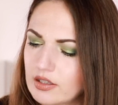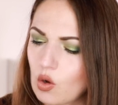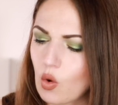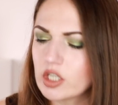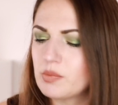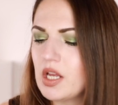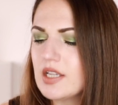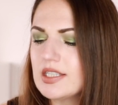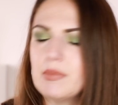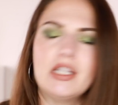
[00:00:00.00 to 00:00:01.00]
The orange
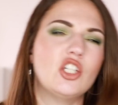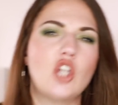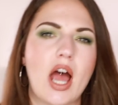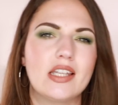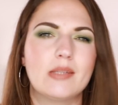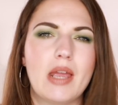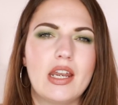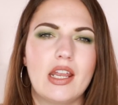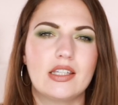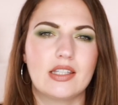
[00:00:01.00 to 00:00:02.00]
blossom and the
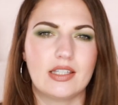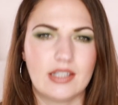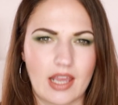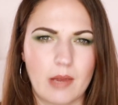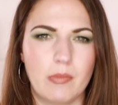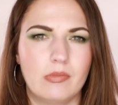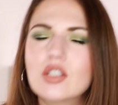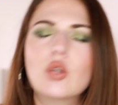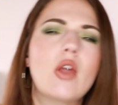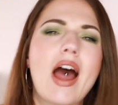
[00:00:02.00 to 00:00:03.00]
jasmine is the same.
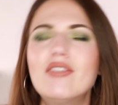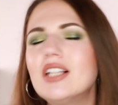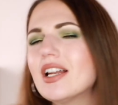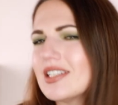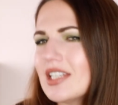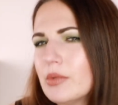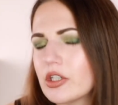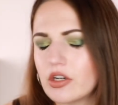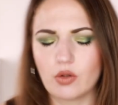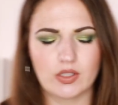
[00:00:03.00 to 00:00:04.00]
So you have a lot of
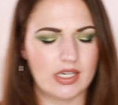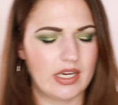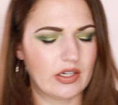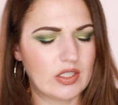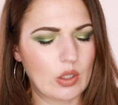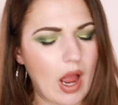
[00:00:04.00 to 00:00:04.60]
similar notes in here. So